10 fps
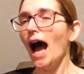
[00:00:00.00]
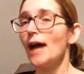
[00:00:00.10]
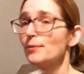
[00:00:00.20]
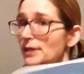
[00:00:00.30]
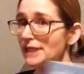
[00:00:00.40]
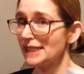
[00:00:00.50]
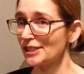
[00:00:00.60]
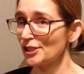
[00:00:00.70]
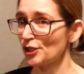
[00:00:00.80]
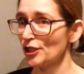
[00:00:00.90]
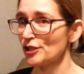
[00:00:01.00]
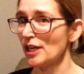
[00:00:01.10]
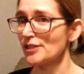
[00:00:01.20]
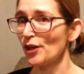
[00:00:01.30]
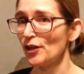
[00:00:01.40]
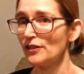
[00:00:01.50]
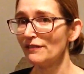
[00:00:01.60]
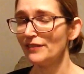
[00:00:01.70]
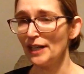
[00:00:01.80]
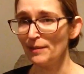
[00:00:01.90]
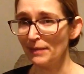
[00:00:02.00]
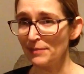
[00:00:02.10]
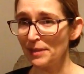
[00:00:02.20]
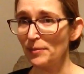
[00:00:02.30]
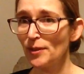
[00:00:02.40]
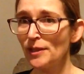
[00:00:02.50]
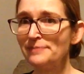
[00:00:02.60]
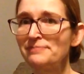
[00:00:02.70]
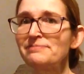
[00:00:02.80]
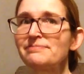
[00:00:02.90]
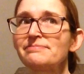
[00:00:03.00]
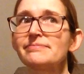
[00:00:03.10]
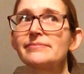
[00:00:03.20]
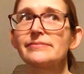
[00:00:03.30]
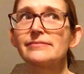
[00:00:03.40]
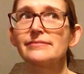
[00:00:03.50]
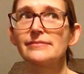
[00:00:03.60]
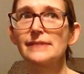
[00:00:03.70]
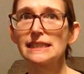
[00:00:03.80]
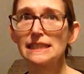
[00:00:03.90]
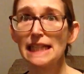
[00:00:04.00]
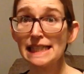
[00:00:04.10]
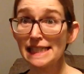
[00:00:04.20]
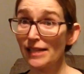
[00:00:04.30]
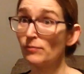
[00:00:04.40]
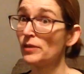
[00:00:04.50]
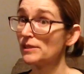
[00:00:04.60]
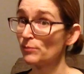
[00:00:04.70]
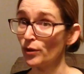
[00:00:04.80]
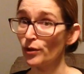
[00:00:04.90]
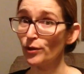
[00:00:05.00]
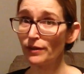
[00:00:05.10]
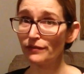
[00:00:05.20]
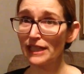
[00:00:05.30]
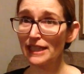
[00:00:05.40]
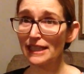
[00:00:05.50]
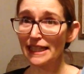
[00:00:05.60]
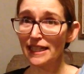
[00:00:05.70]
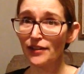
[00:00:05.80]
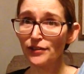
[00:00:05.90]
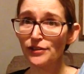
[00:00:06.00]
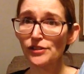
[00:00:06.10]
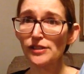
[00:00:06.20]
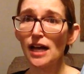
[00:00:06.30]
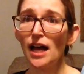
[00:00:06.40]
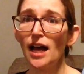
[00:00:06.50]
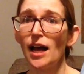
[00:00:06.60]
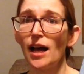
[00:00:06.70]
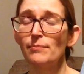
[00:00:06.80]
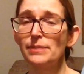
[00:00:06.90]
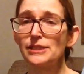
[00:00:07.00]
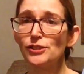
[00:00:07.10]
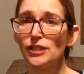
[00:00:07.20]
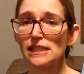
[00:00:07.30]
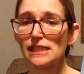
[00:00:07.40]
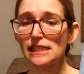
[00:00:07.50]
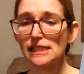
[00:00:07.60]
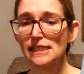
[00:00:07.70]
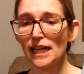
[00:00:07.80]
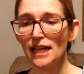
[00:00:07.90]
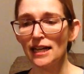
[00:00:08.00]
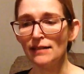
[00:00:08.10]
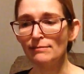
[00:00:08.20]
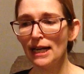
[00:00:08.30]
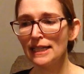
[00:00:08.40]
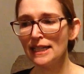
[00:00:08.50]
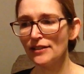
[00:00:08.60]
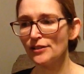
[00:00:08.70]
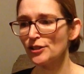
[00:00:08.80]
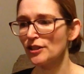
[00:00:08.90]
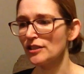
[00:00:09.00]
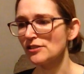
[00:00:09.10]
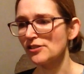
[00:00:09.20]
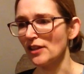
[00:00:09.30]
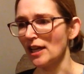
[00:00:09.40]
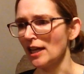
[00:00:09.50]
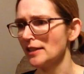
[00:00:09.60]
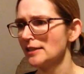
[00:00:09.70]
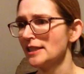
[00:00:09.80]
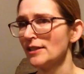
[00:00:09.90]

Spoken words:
I realize the church has hurt very many people, in some ways more horrific than others, but just another church that,